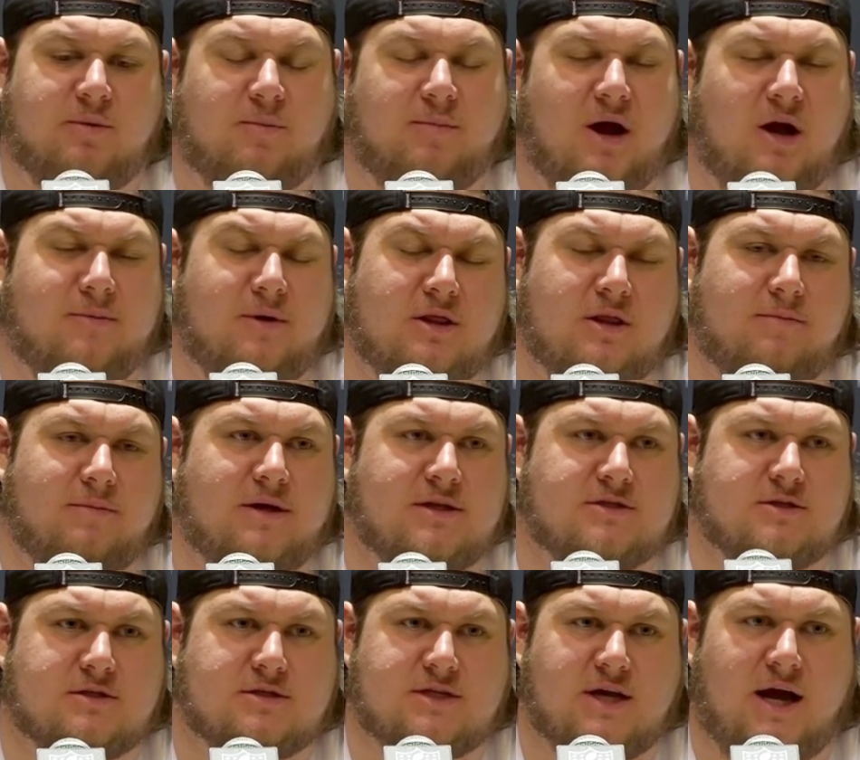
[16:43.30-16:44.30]
prepared me on the
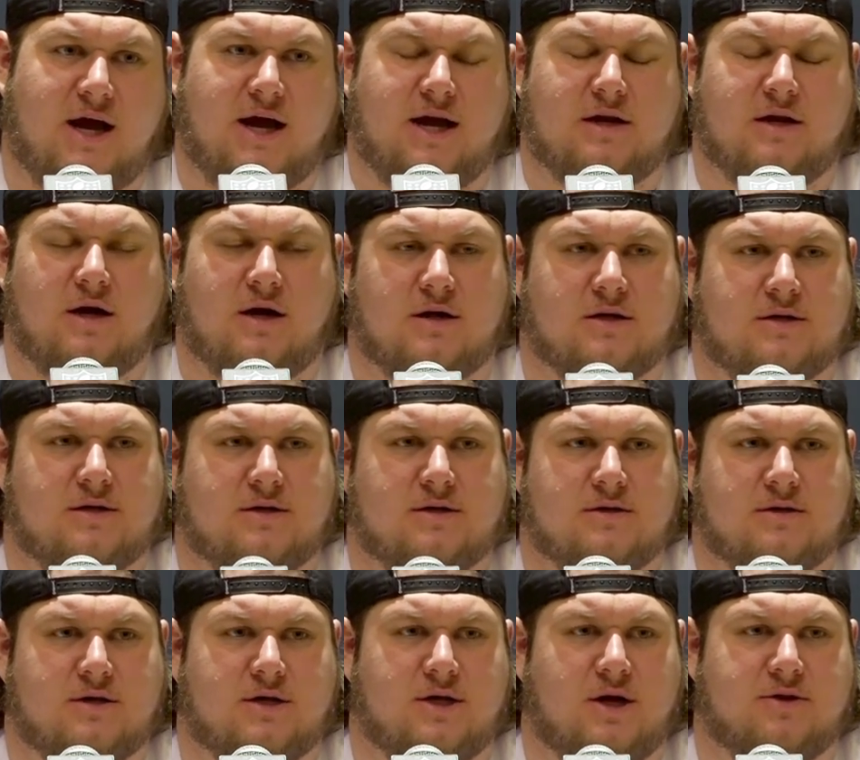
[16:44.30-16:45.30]
mental side, on,
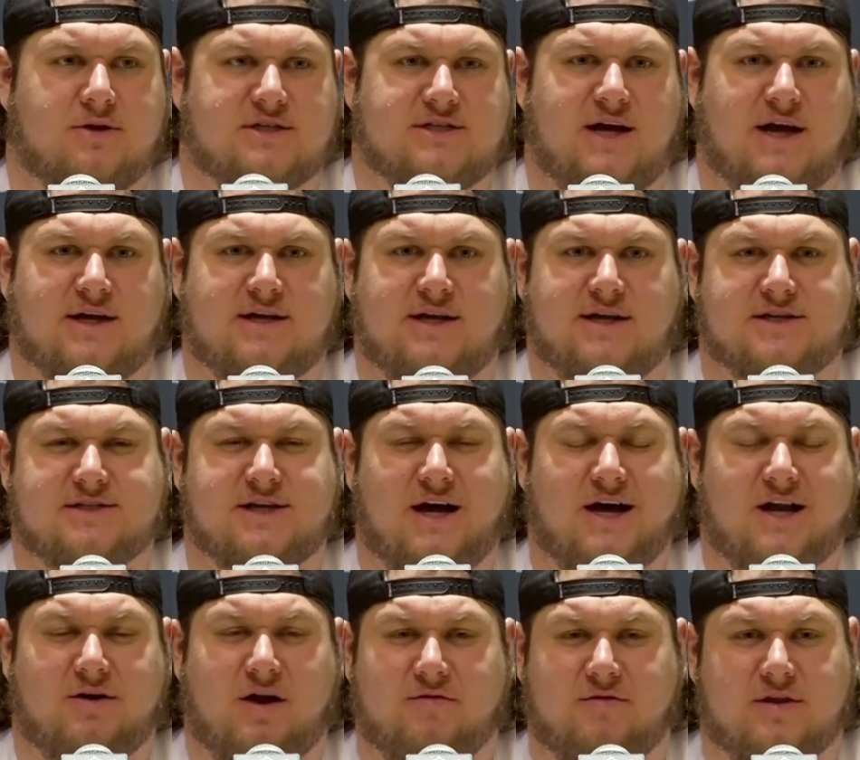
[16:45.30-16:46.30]
you know, the technique
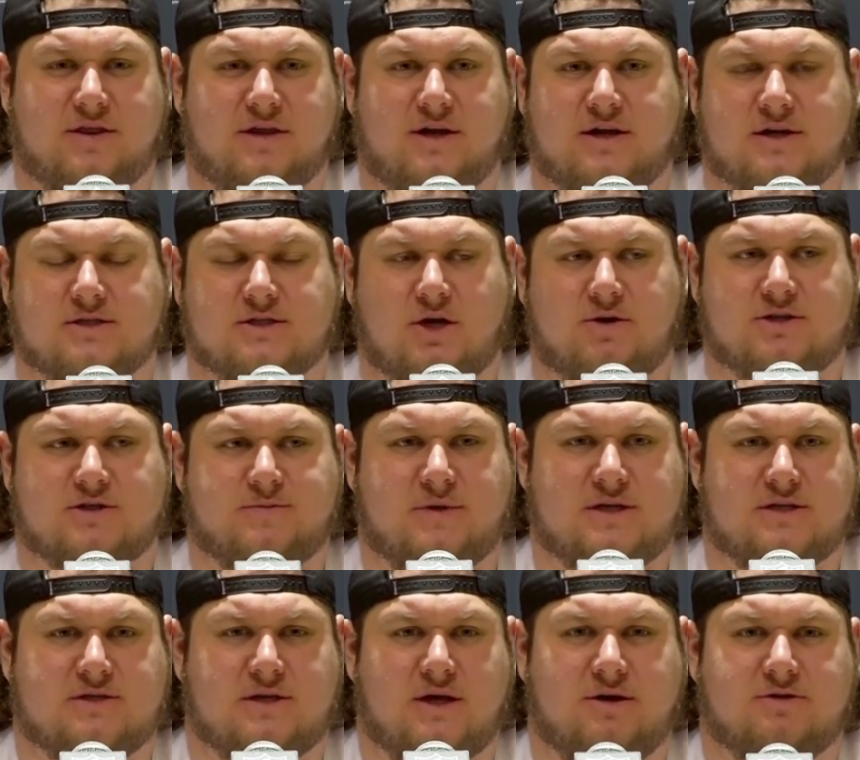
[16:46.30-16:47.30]
side of everything. So
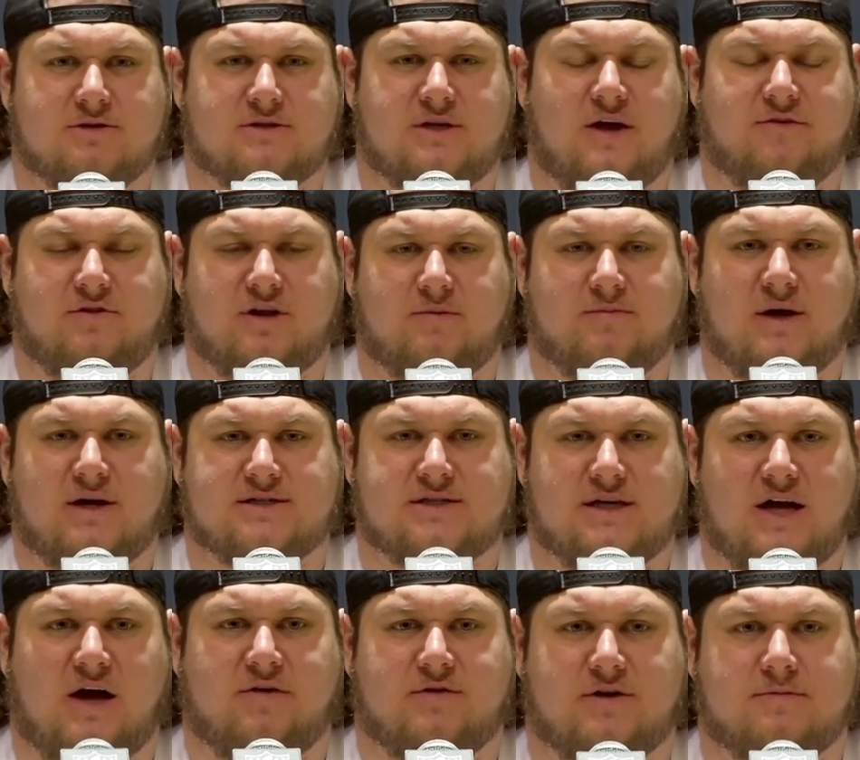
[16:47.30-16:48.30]
it was definitely a
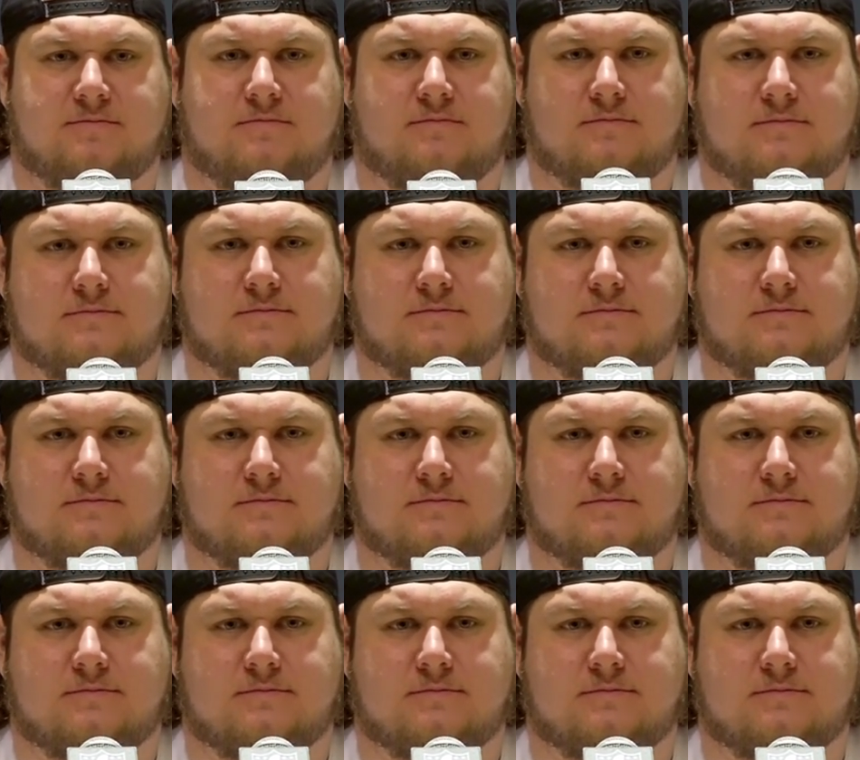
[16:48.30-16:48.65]
blessing having him.